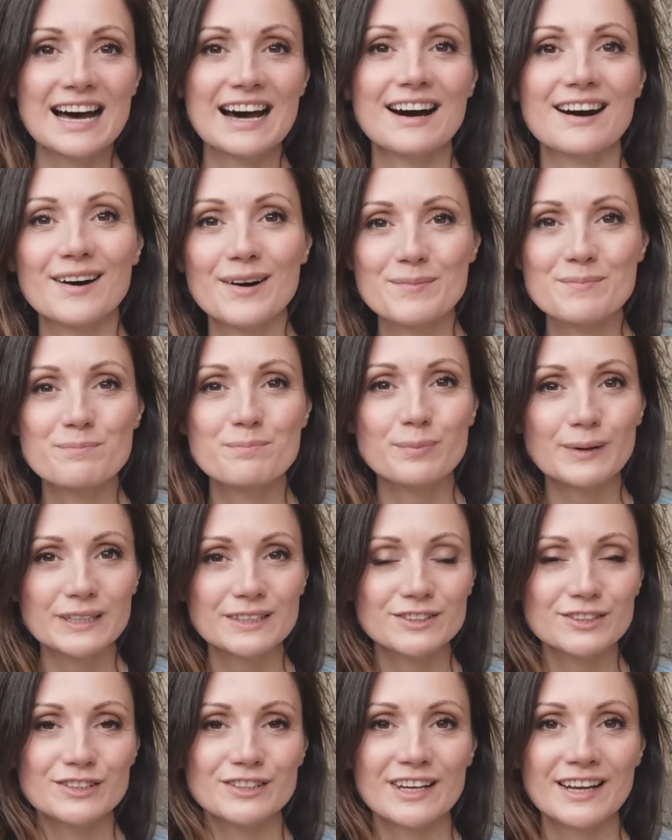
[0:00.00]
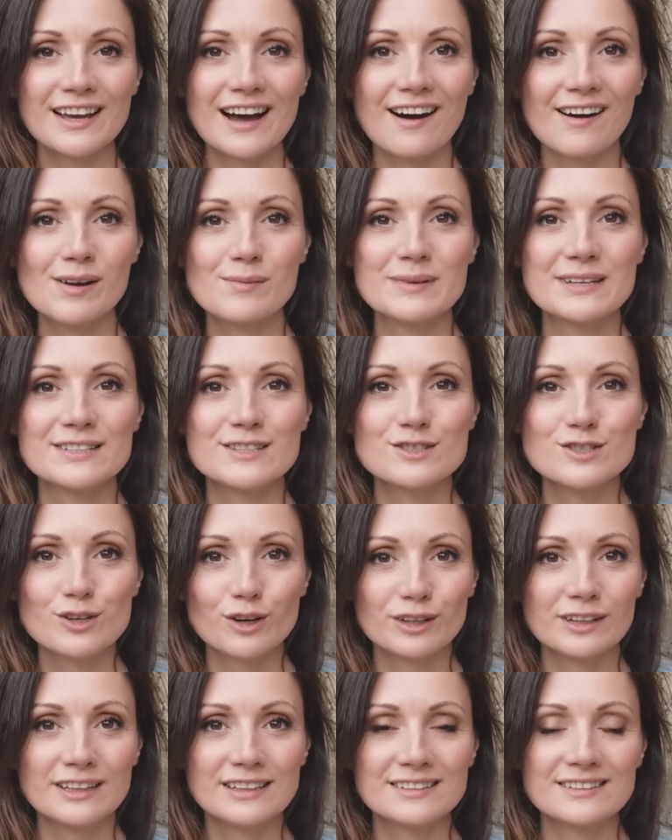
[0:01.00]
But today I'm in
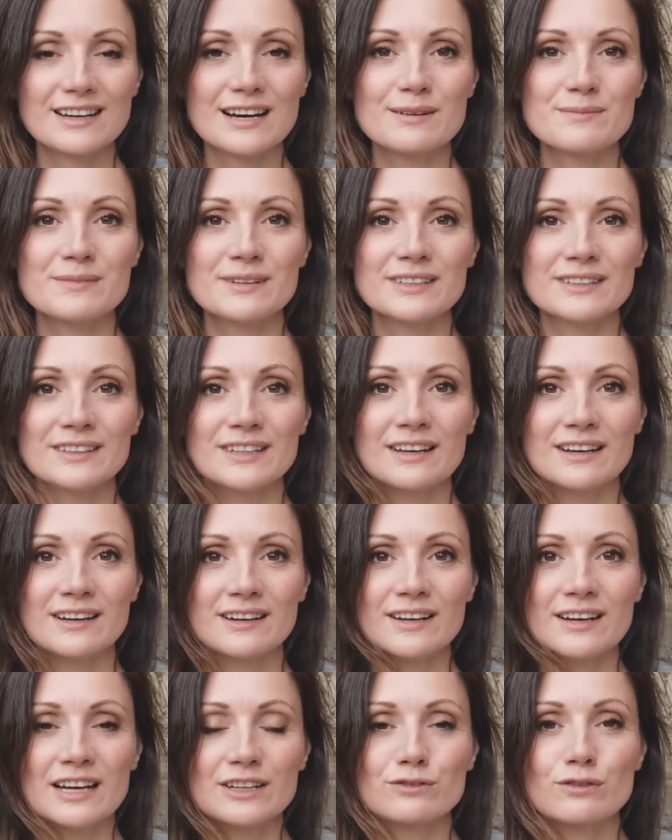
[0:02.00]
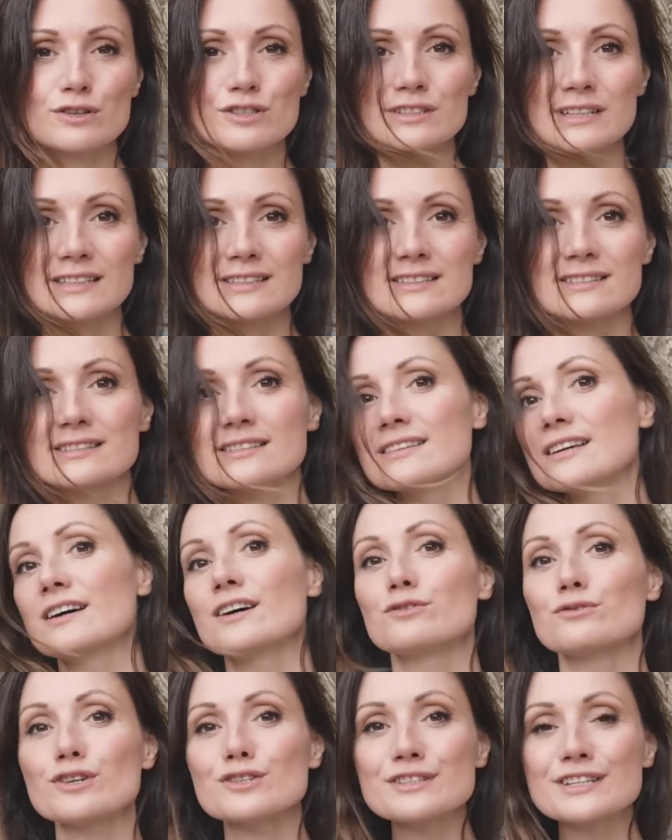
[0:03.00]
Scotland. I'm in at
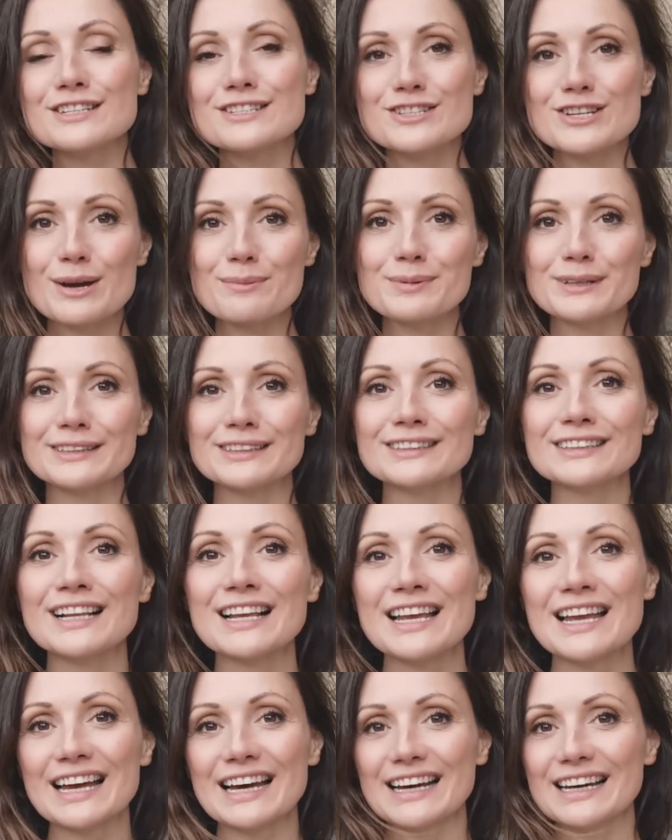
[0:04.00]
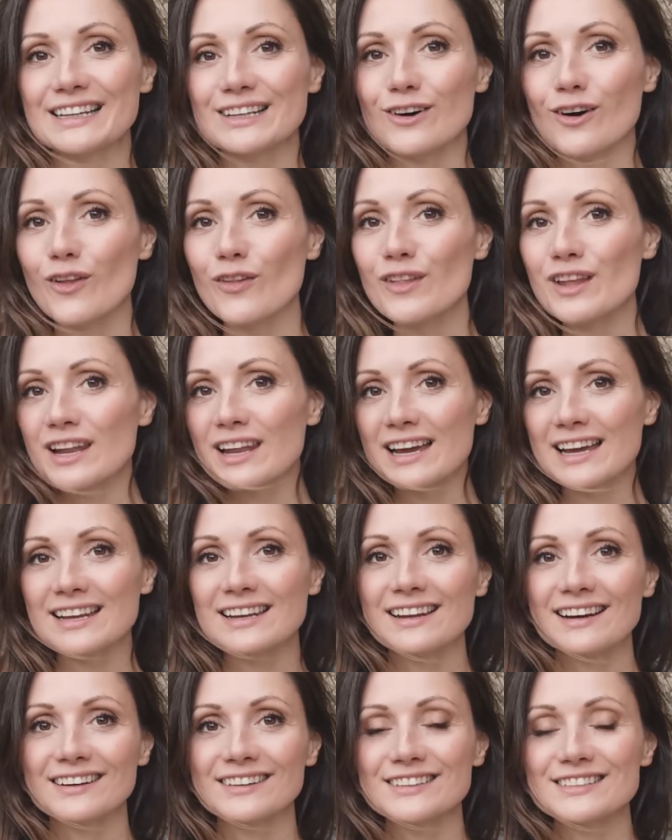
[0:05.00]
Rosslyn Chapel and on the ley
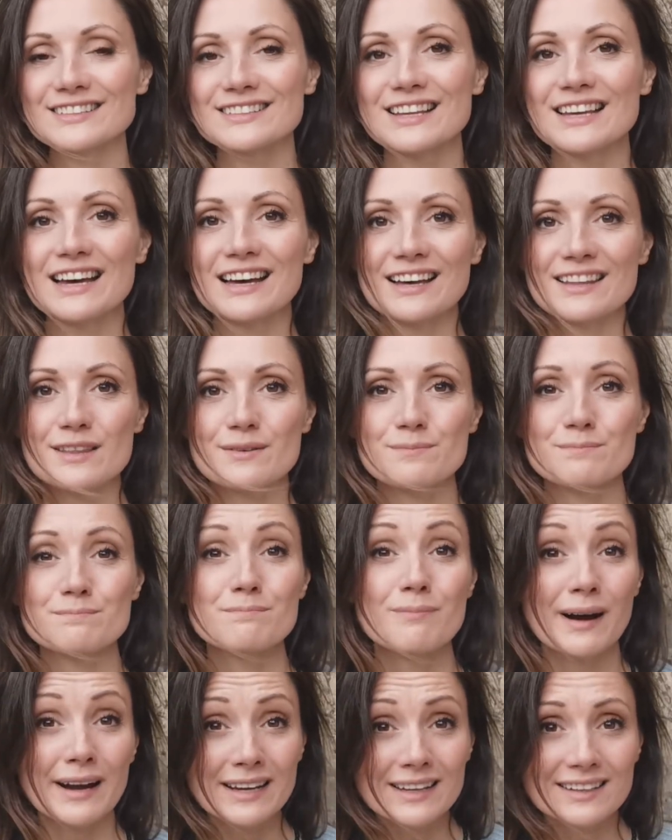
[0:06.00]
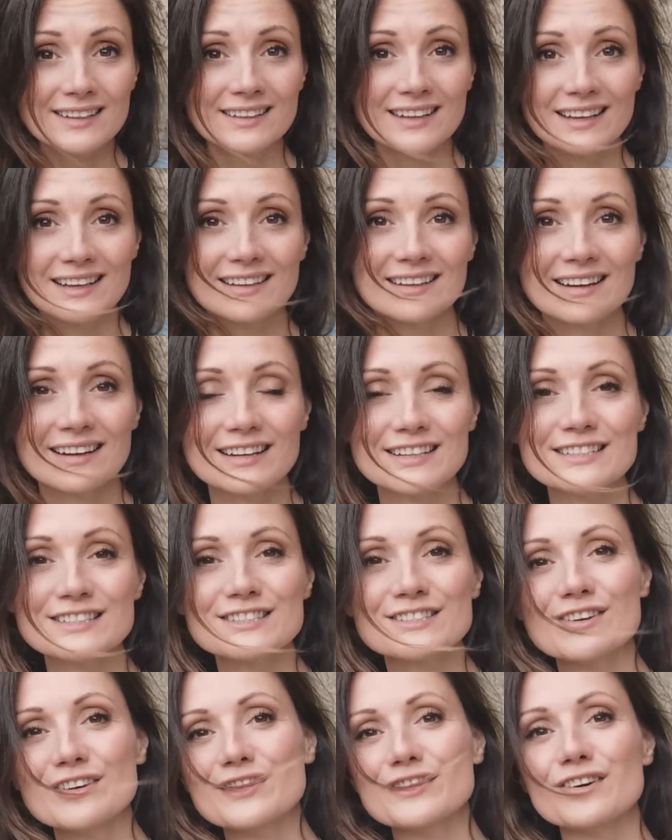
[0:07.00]
line, the Michael ley line.
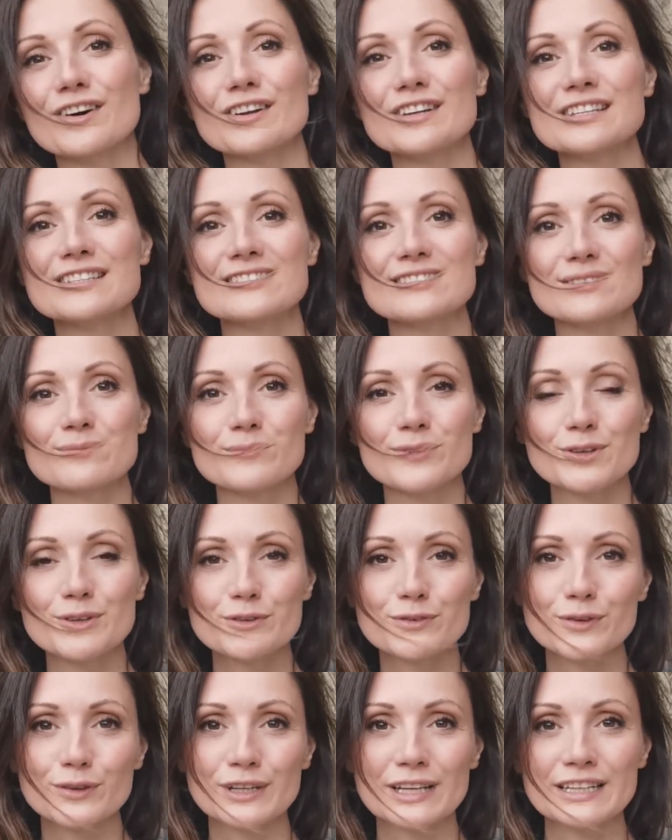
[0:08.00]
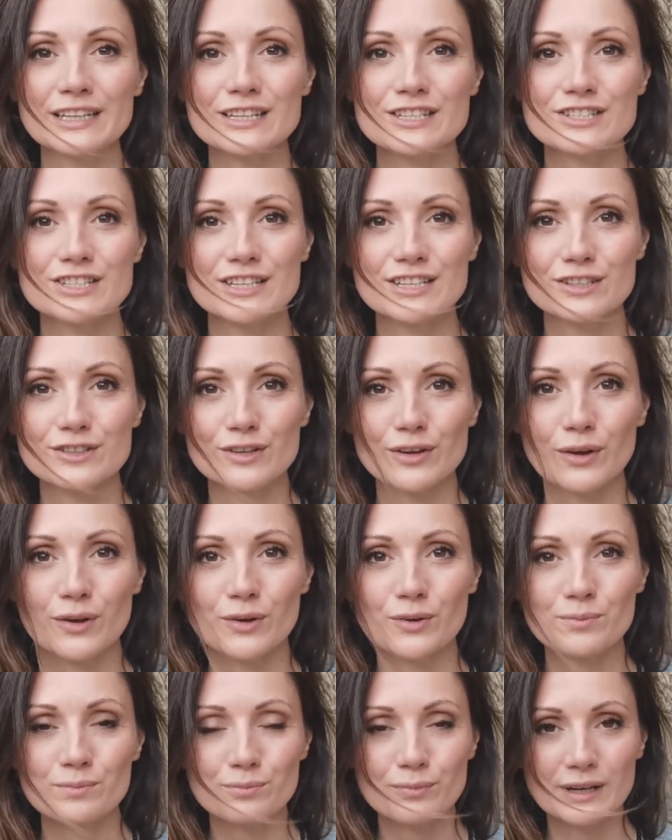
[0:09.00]
So I thought it's a beautiful energy
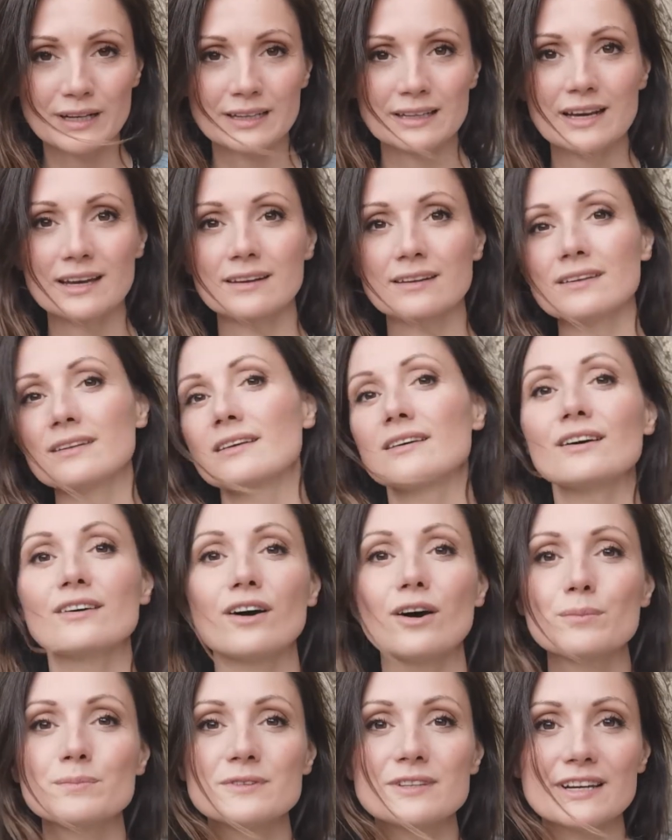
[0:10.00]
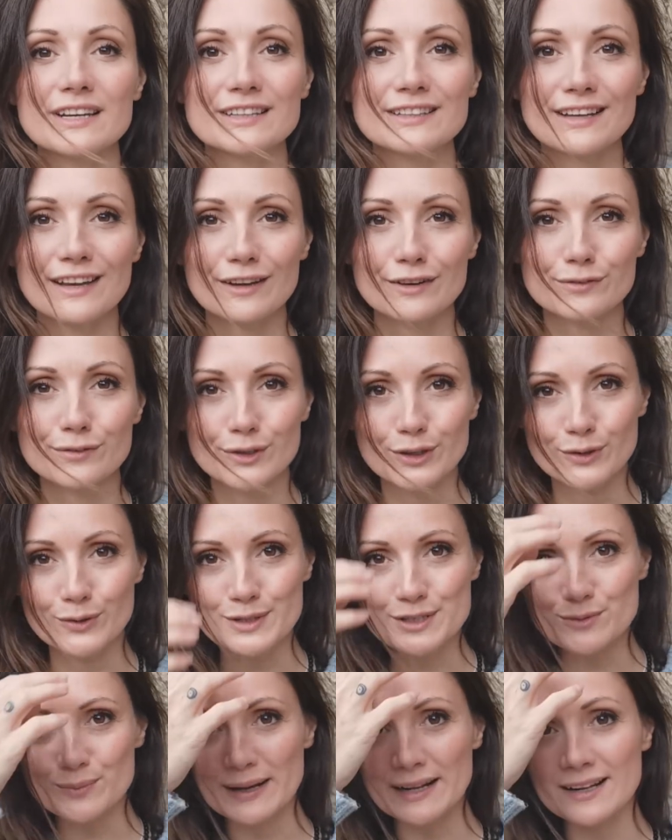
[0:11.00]
to bring an update here for you
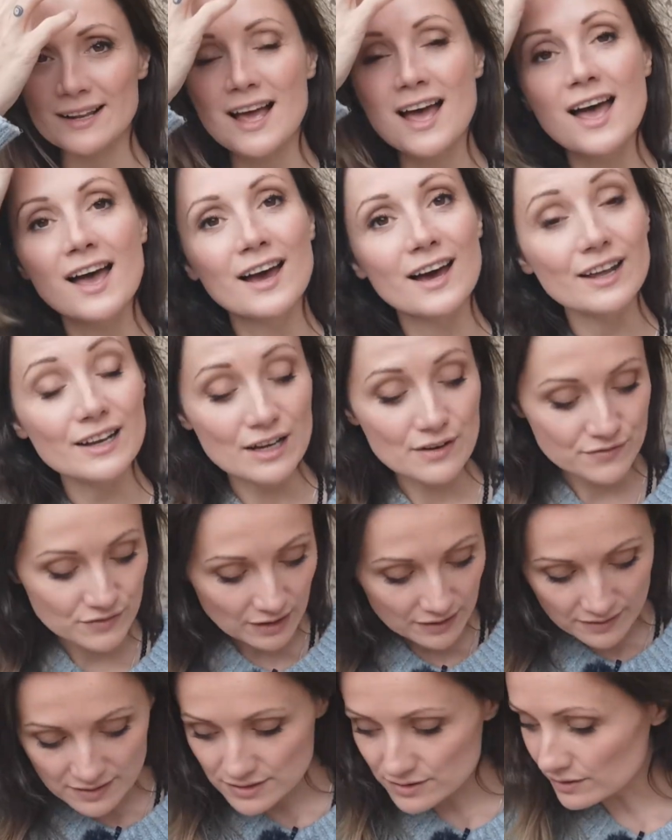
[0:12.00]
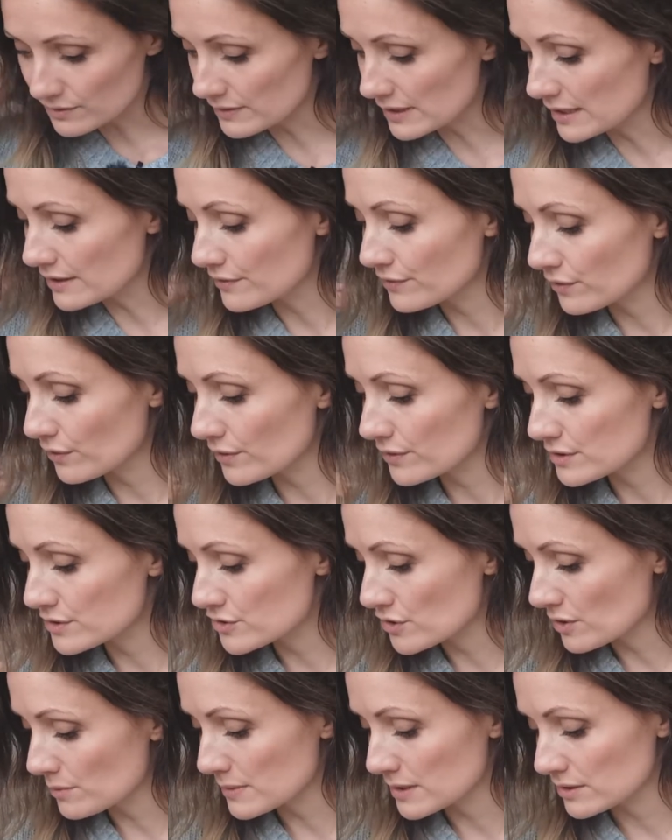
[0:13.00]
as well. And I've done this already for the
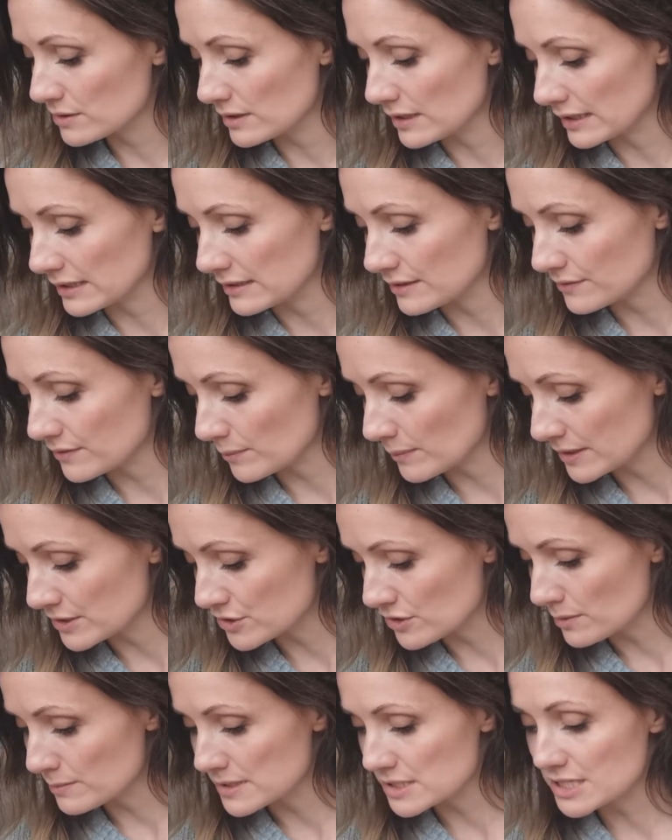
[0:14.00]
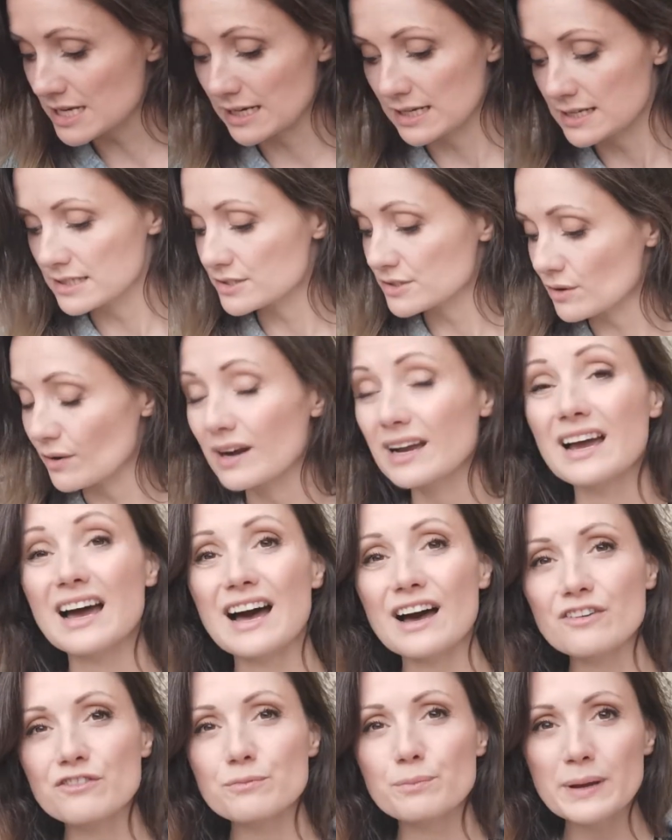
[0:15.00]
German collective on my German channel. So I
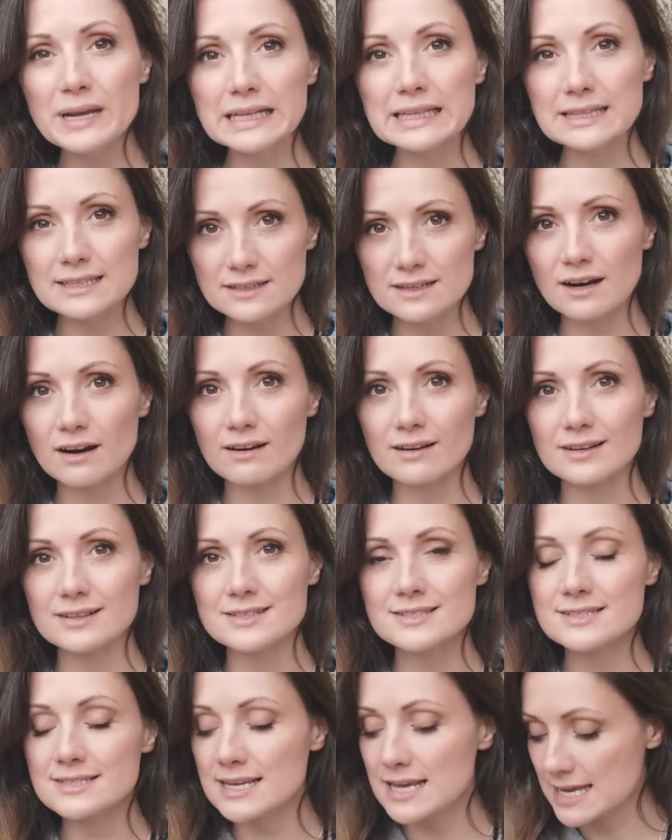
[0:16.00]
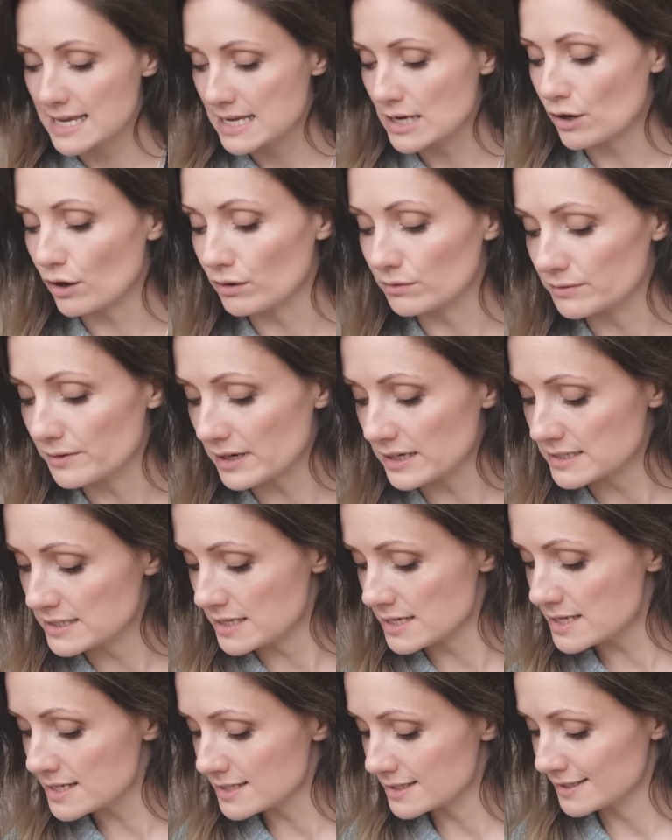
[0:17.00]
have picked the cards
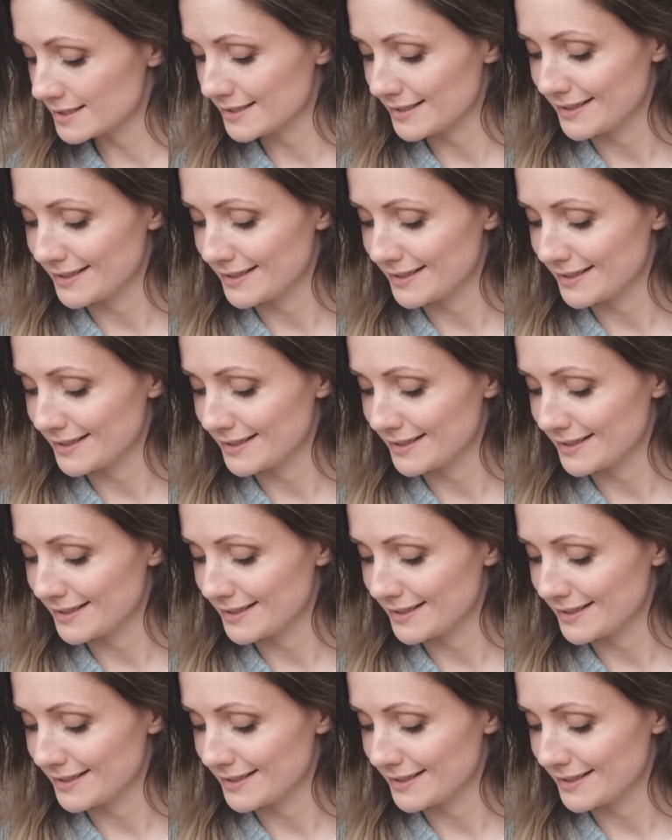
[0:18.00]
already.